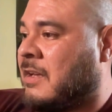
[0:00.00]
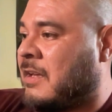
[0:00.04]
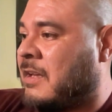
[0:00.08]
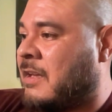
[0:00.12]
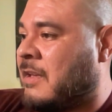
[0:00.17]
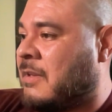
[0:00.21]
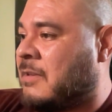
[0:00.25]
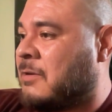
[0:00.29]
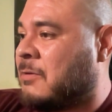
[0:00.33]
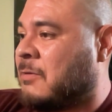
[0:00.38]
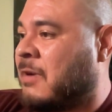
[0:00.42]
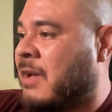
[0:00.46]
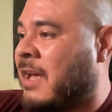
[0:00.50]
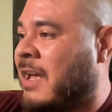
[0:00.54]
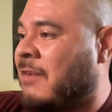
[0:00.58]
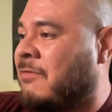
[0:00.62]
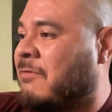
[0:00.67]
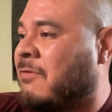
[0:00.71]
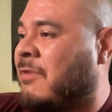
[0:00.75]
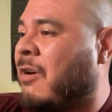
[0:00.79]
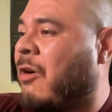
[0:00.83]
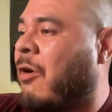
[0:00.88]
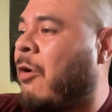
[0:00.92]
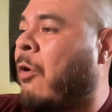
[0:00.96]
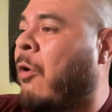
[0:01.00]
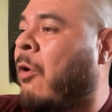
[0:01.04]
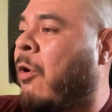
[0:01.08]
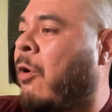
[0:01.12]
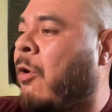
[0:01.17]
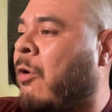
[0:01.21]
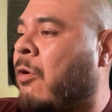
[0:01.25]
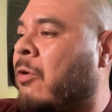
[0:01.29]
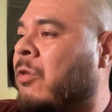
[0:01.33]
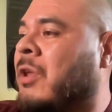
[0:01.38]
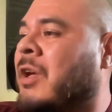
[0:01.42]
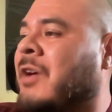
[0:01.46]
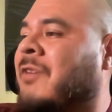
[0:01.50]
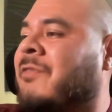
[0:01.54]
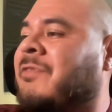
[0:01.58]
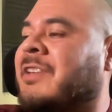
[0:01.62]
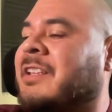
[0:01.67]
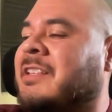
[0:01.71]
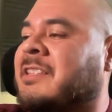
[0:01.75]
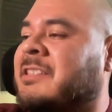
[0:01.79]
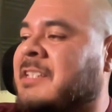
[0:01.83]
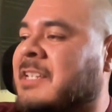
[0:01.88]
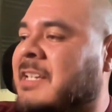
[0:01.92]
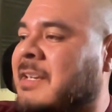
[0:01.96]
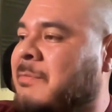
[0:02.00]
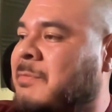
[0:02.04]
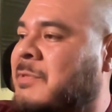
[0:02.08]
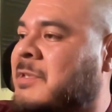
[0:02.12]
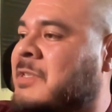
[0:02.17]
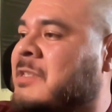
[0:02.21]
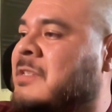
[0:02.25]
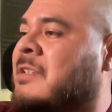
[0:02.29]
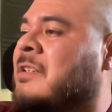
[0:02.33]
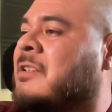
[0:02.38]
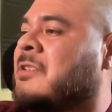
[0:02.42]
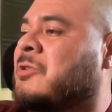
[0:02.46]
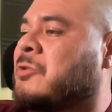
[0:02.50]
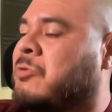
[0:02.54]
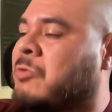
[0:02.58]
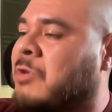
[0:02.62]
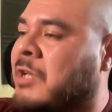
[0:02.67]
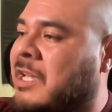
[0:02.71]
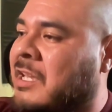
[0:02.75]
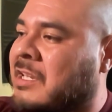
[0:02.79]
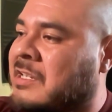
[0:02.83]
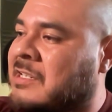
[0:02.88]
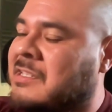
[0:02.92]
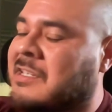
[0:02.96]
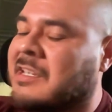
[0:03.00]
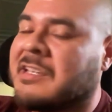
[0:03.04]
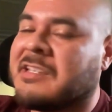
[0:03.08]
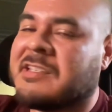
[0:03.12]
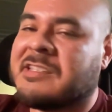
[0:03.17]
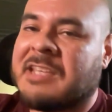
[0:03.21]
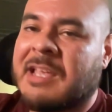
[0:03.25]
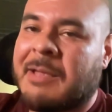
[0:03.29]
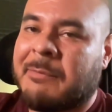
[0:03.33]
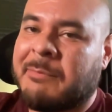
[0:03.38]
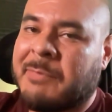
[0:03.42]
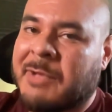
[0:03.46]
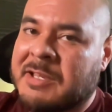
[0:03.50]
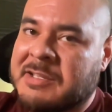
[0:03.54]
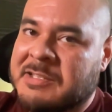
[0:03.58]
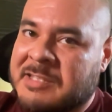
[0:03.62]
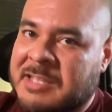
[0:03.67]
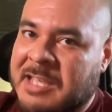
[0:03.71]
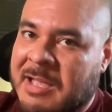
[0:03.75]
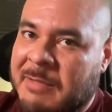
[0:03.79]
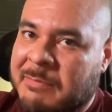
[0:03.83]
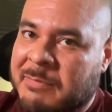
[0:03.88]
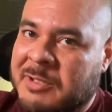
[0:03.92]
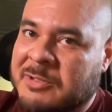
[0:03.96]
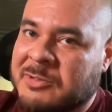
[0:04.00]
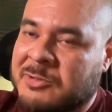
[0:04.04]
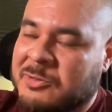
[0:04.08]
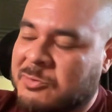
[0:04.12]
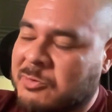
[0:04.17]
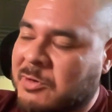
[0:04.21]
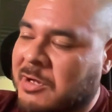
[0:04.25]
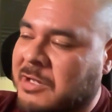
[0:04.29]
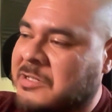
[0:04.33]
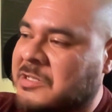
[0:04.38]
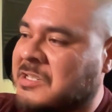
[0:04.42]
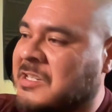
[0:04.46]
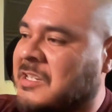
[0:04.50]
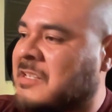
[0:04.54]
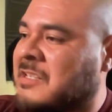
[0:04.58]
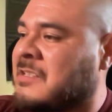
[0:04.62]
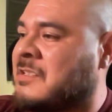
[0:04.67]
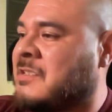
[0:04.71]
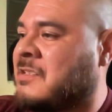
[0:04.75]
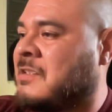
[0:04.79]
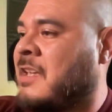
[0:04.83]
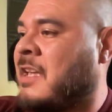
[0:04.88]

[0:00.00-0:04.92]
You'll have all of the tips tricks, step-by-step instructions, and